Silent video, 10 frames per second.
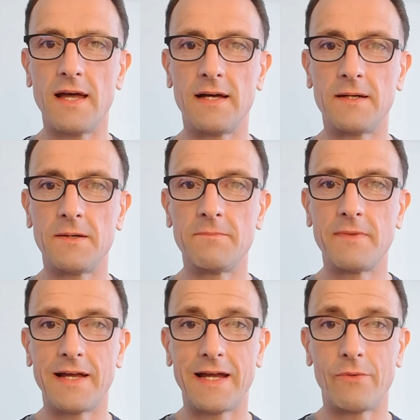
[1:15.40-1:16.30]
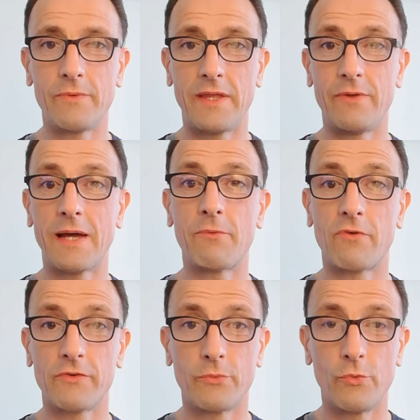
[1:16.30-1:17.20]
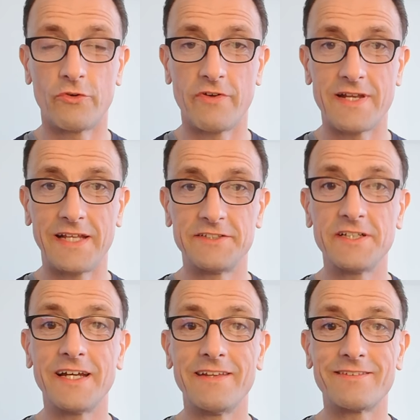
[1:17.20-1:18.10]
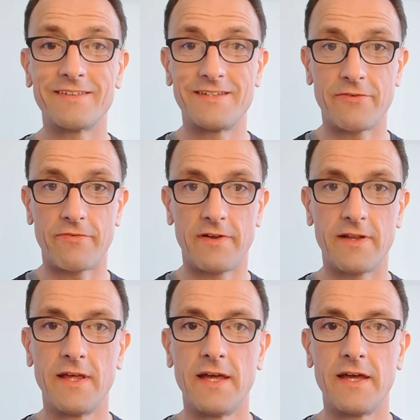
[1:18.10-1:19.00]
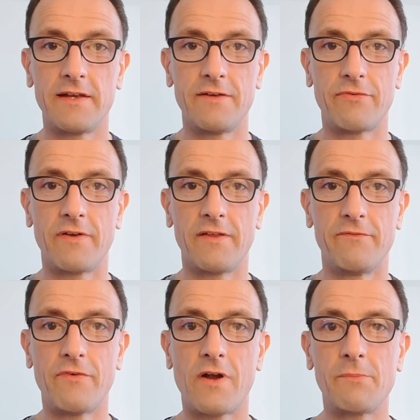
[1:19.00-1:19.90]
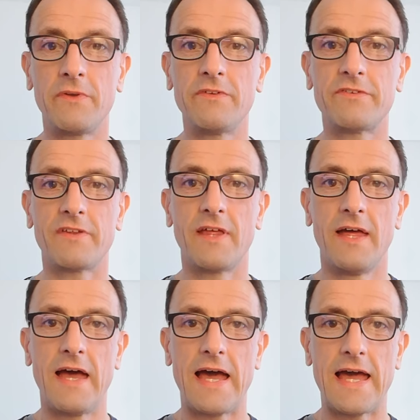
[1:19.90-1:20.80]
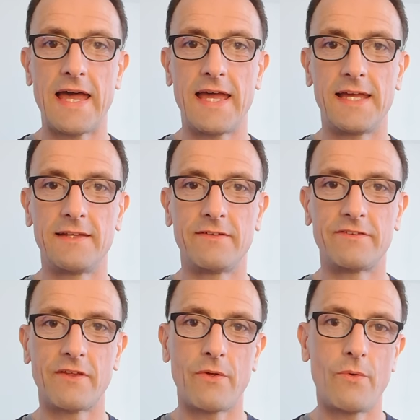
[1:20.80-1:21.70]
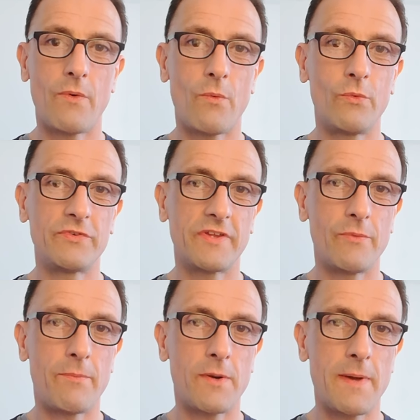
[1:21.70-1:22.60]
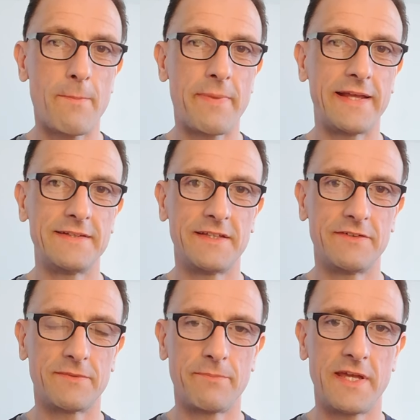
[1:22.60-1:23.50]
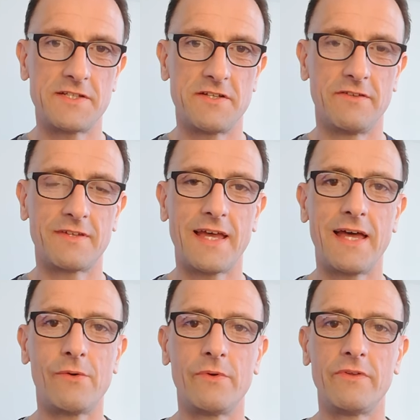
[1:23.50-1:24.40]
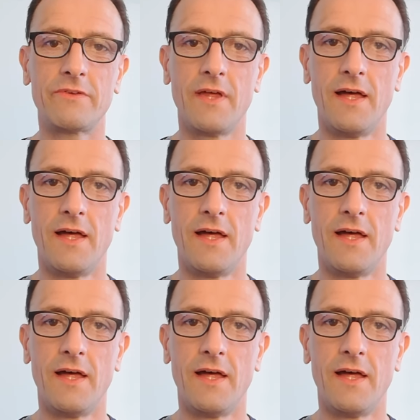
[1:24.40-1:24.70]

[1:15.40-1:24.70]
how you come across water in nature, and it's different environments. And so also, what about paintings and pictures? How is